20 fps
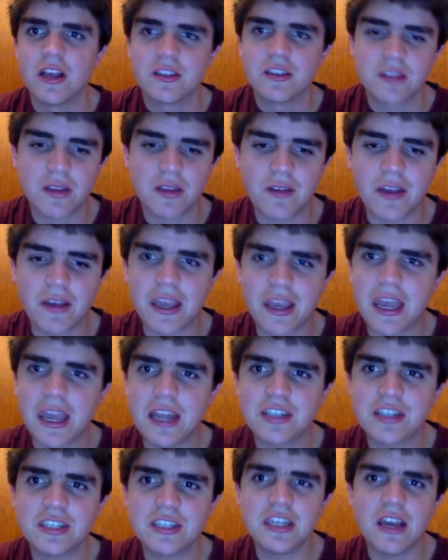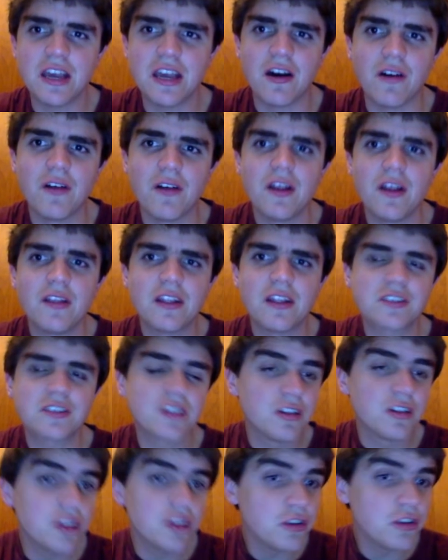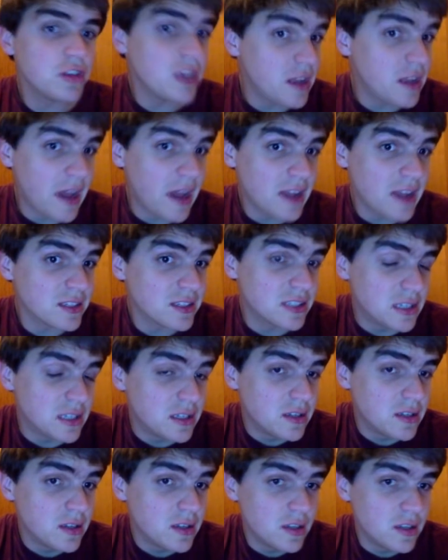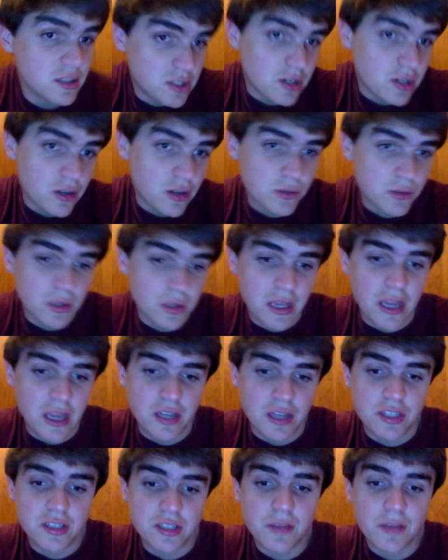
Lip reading: Something like HCl, that's clearly an acid, it starts with H.